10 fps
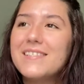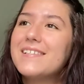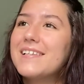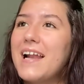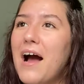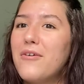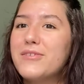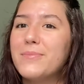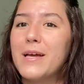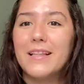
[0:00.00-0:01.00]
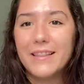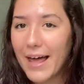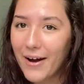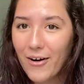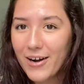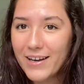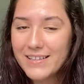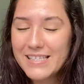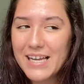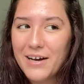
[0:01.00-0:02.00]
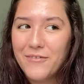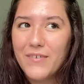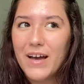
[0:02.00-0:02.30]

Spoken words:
It's gonna have some like lighthearted stuff